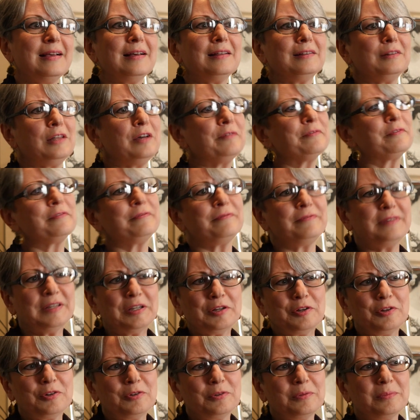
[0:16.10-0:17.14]
loved
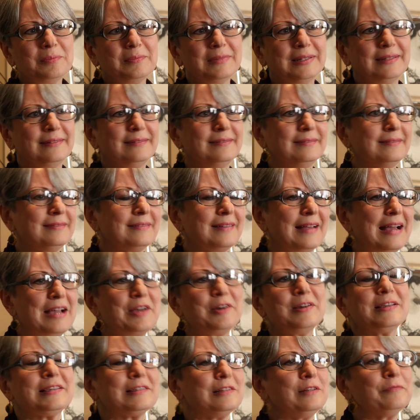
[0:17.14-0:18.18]
film, and I
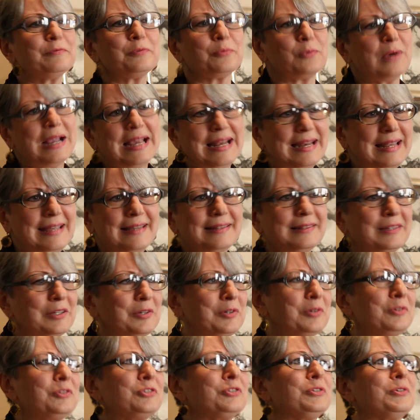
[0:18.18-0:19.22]
always loved writing and
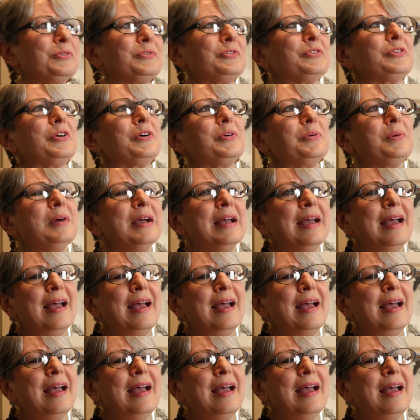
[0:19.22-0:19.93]
literature. So